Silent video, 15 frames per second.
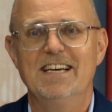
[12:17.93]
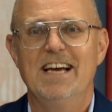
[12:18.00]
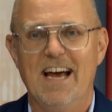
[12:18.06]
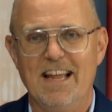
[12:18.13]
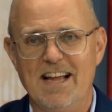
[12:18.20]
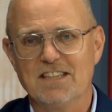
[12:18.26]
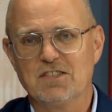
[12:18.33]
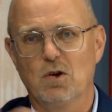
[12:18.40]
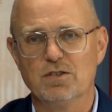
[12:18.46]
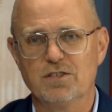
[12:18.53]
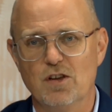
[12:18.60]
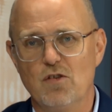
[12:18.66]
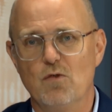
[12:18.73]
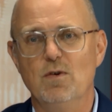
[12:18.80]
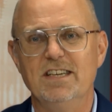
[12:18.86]
and that's
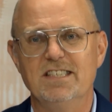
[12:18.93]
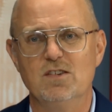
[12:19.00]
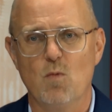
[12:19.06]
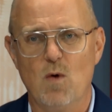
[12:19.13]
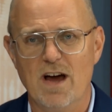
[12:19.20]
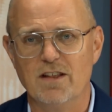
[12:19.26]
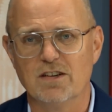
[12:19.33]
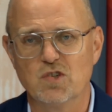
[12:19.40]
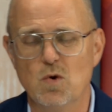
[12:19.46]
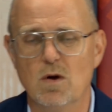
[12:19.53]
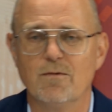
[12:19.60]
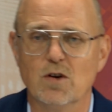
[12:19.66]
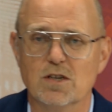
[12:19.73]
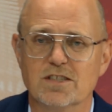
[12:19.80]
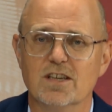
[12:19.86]
also the reason why the two
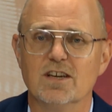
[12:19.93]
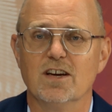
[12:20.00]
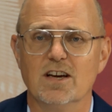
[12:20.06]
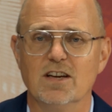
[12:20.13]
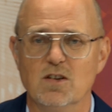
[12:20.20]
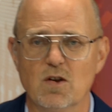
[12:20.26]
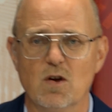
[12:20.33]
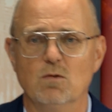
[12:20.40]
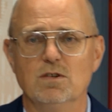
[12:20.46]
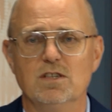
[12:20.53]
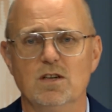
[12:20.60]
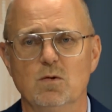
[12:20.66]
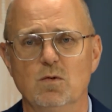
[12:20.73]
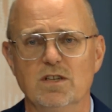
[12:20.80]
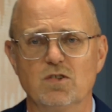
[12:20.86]
of us,
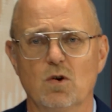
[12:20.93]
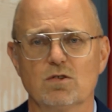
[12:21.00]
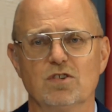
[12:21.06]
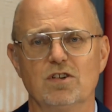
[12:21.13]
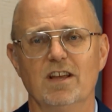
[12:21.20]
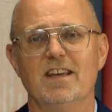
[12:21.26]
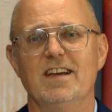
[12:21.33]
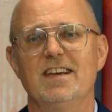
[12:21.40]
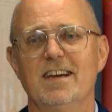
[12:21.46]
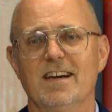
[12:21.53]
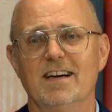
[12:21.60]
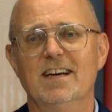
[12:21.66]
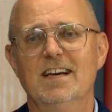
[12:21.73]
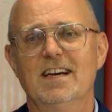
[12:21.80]
we talk together here.